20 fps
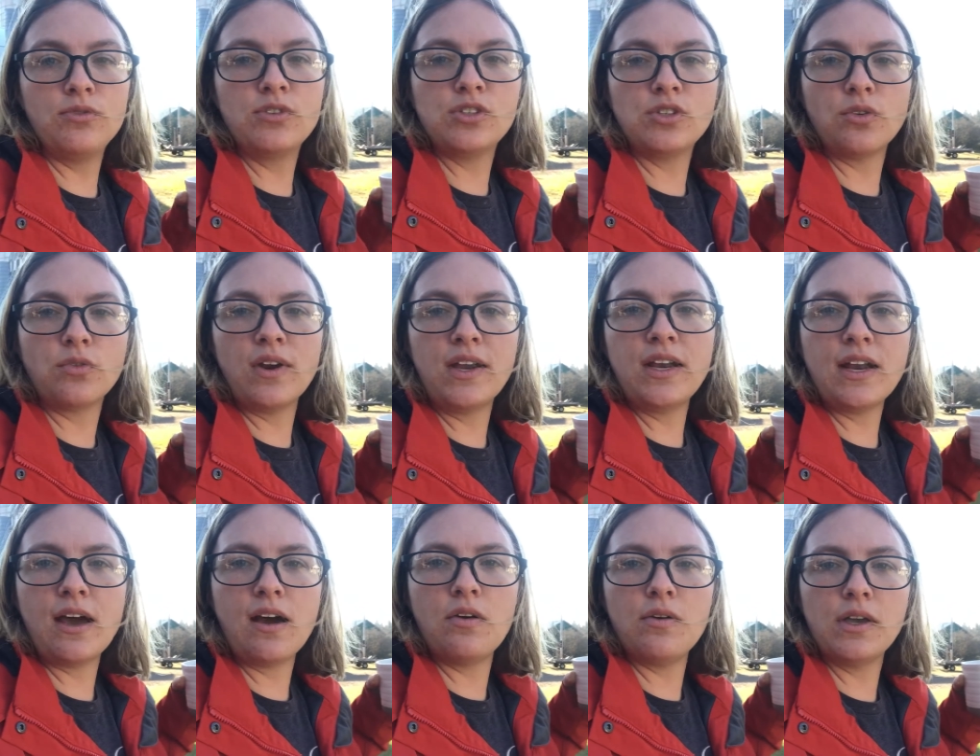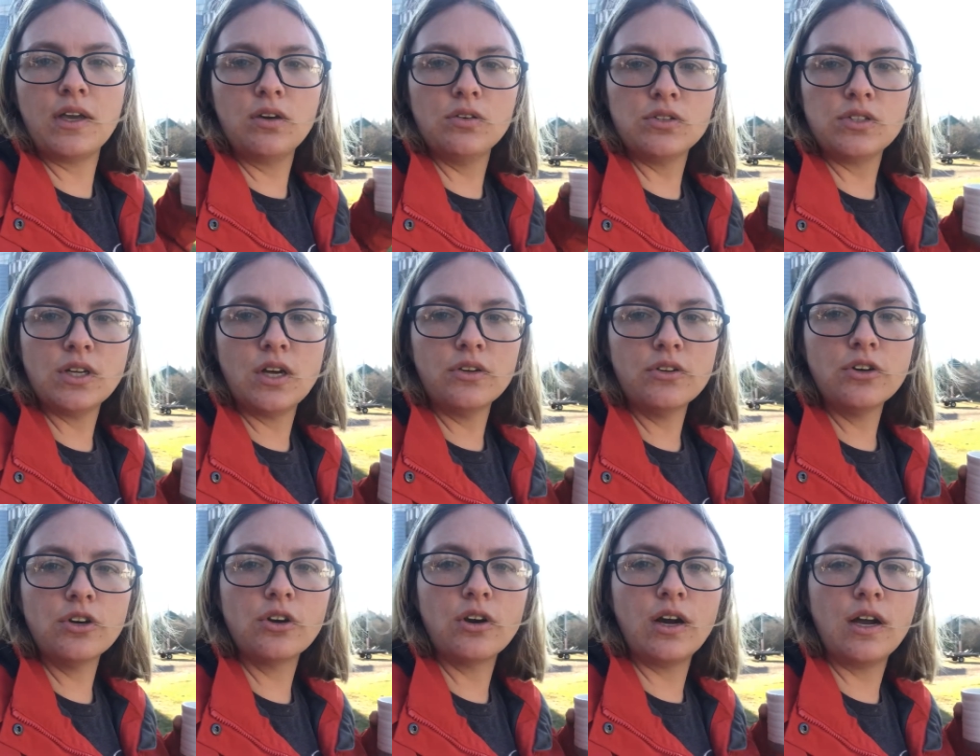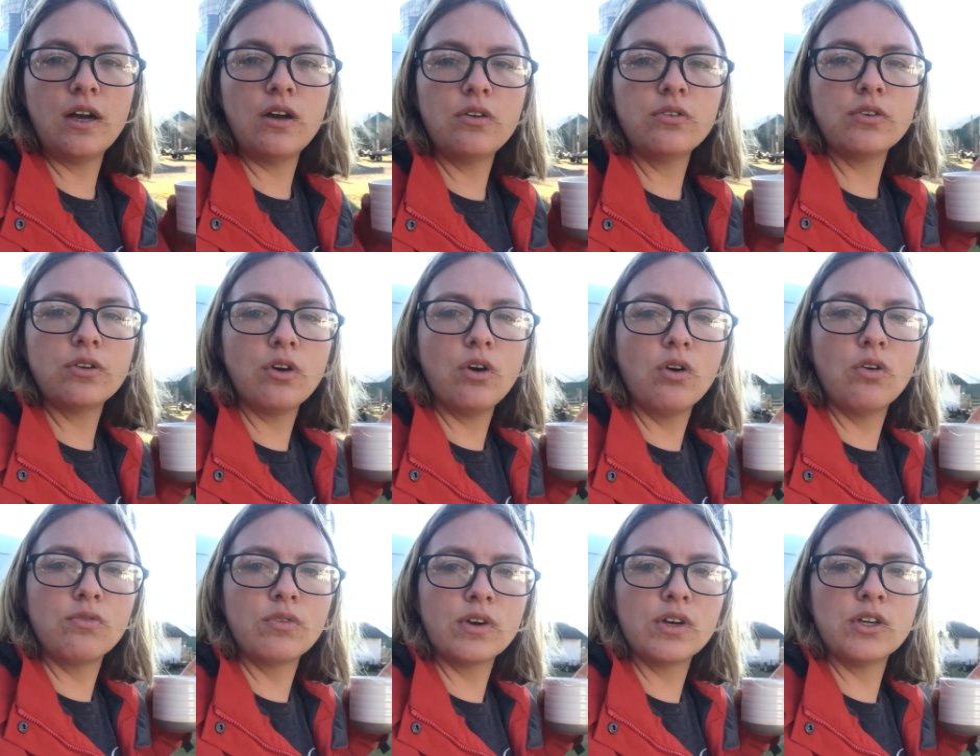So right now it goes underground
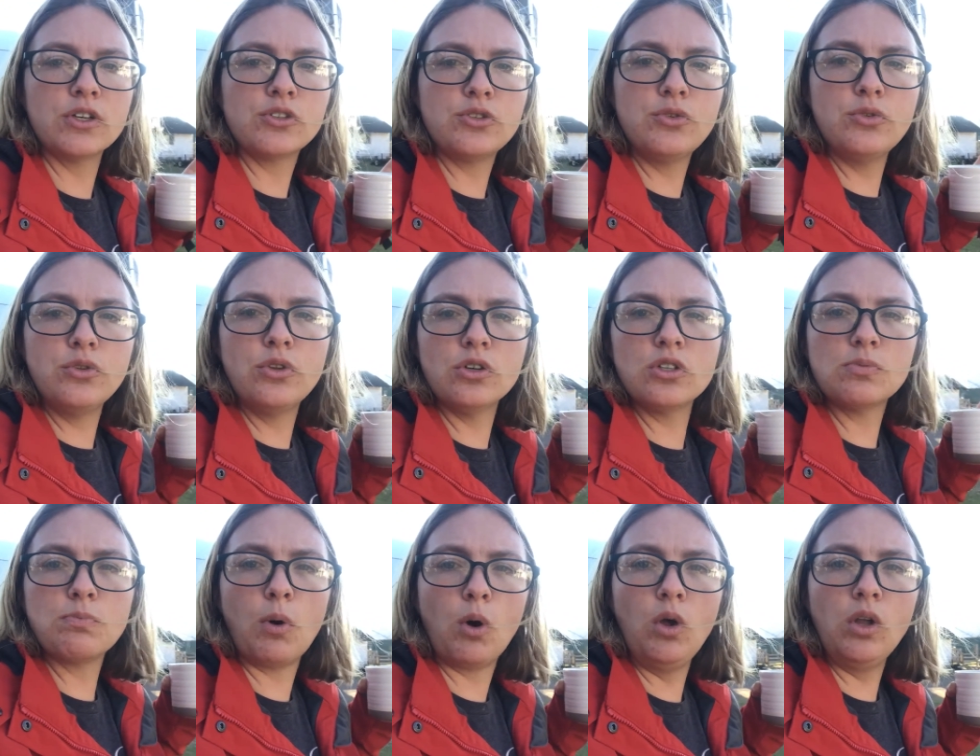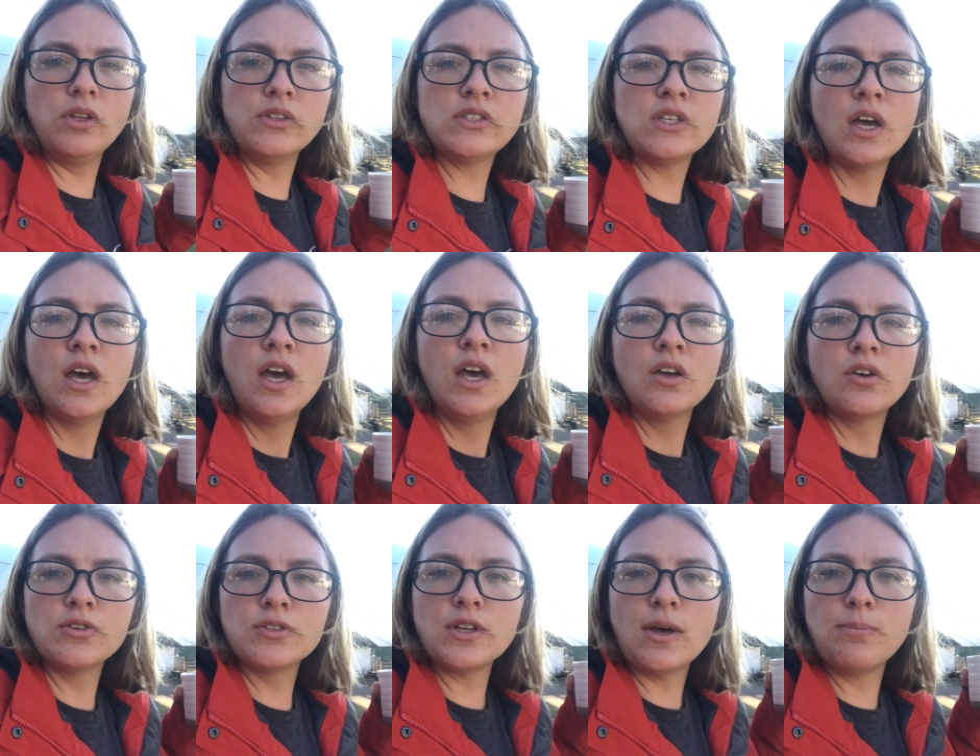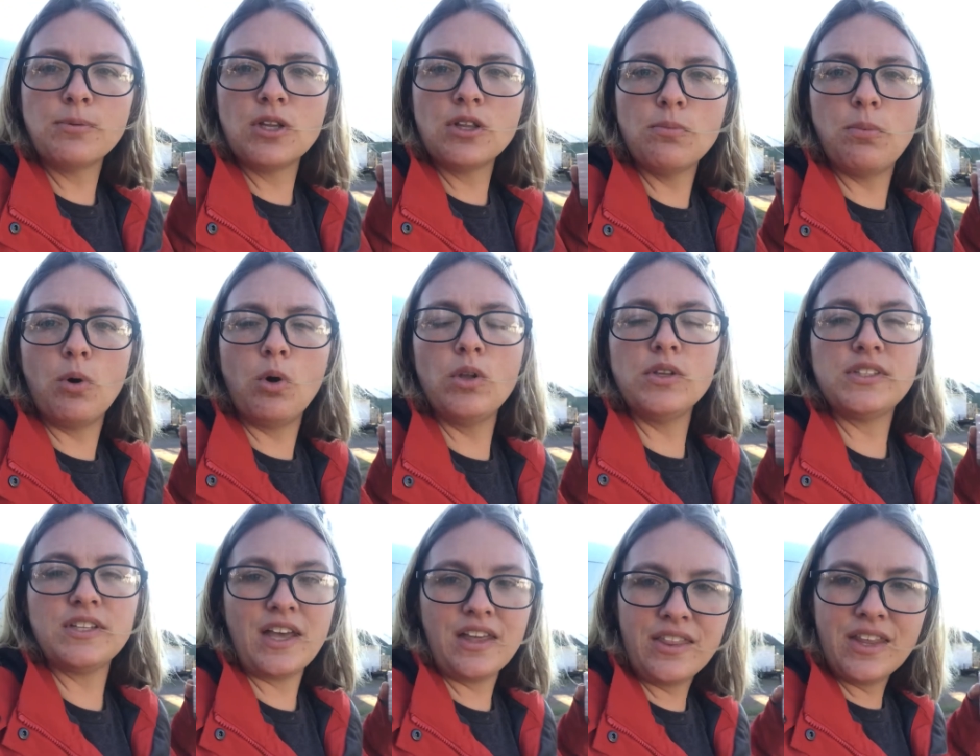over to those poles, goes up to the
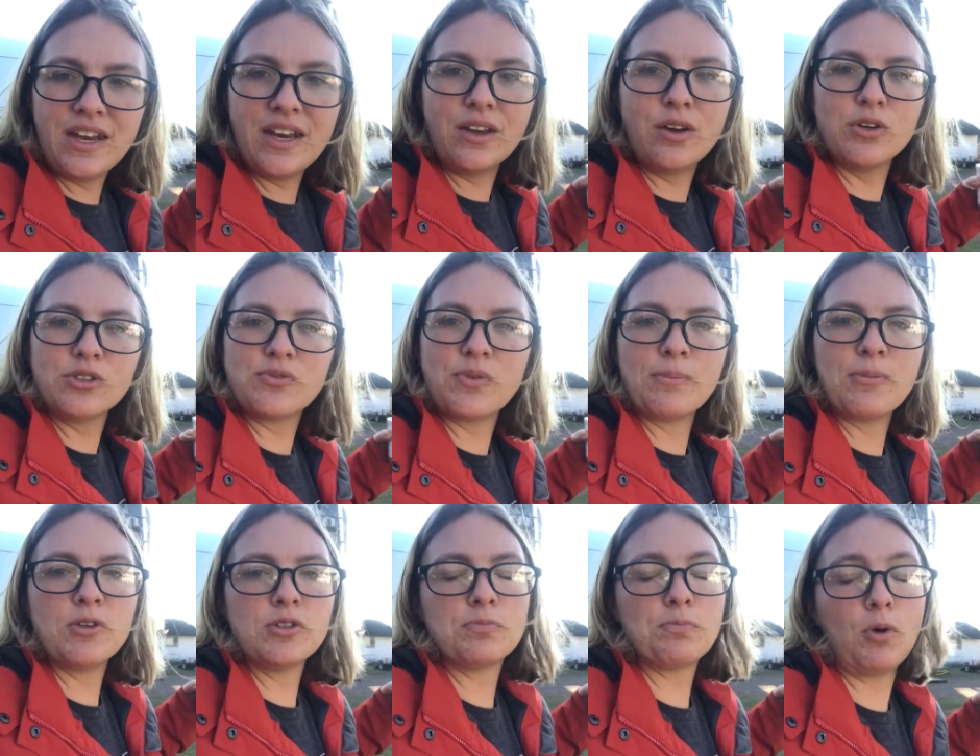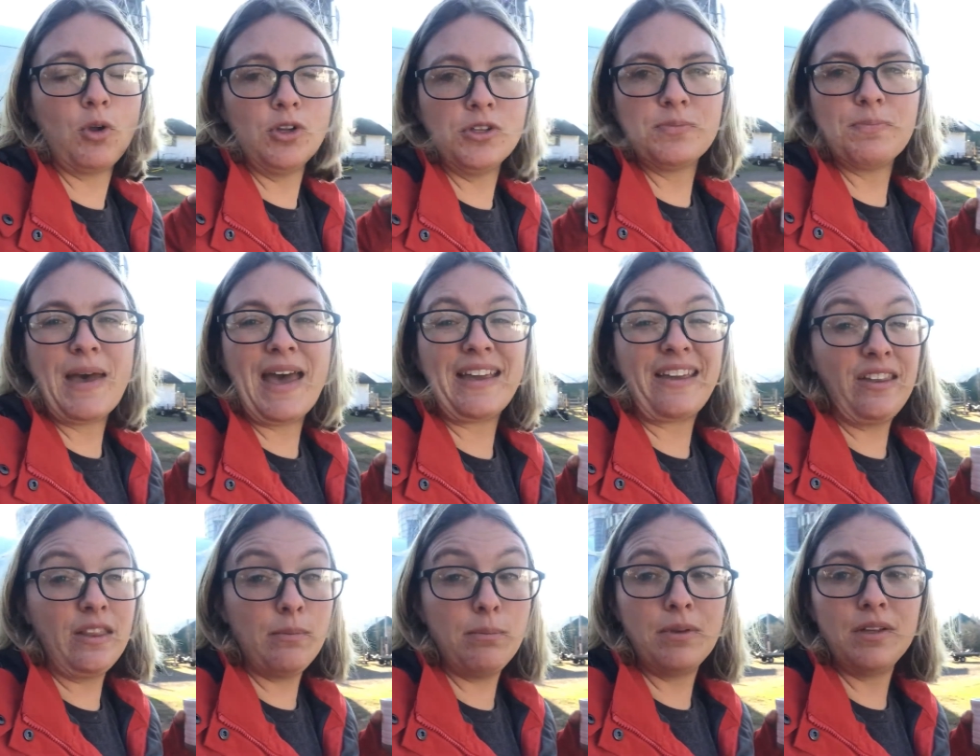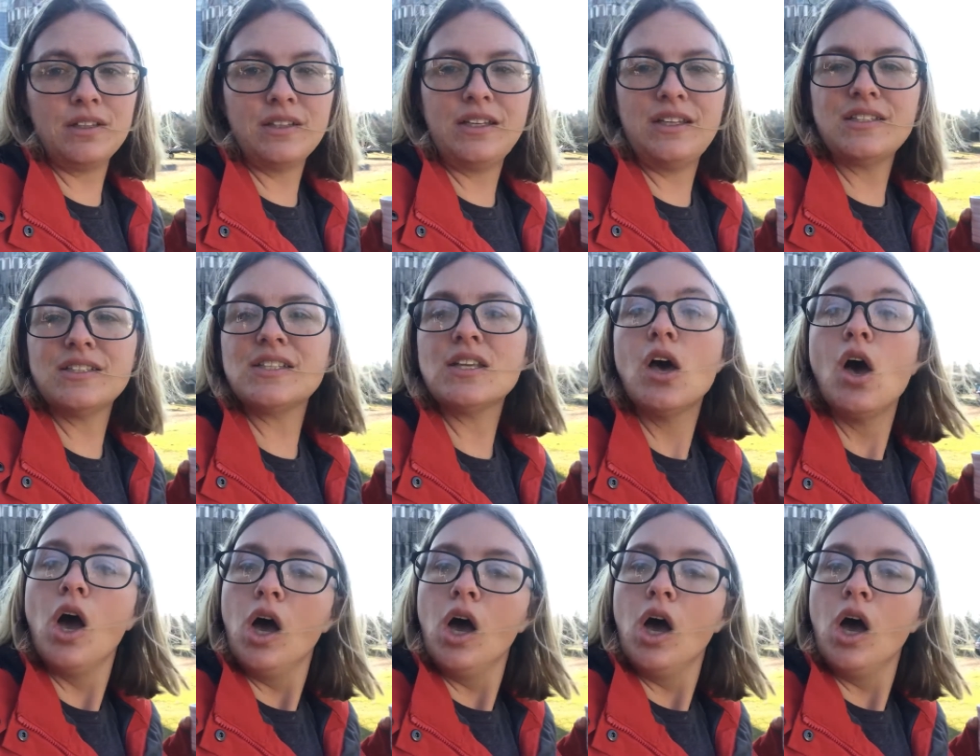poles, and then it goes from those poles back in the buildings.